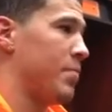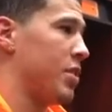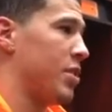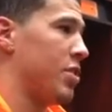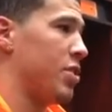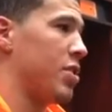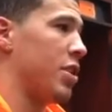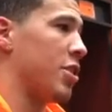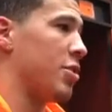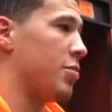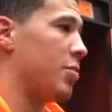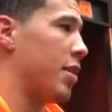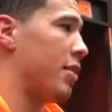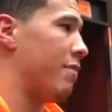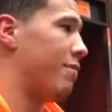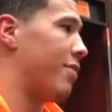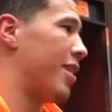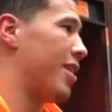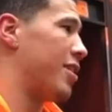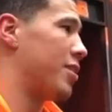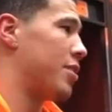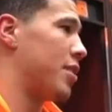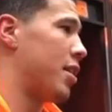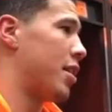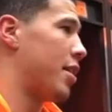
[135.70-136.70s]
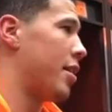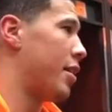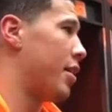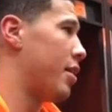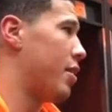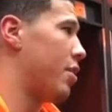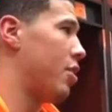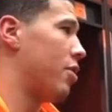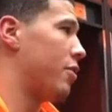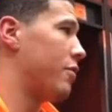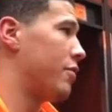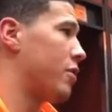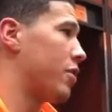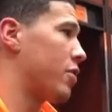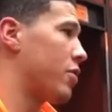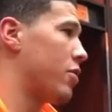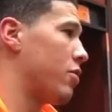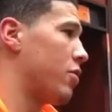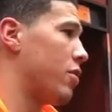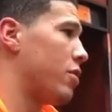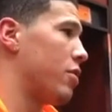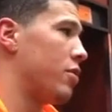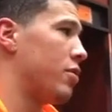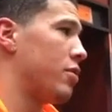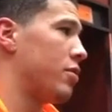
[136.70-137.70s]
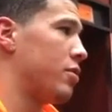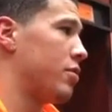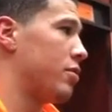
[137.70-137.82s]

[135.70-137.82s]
She gives me advice on and off the court,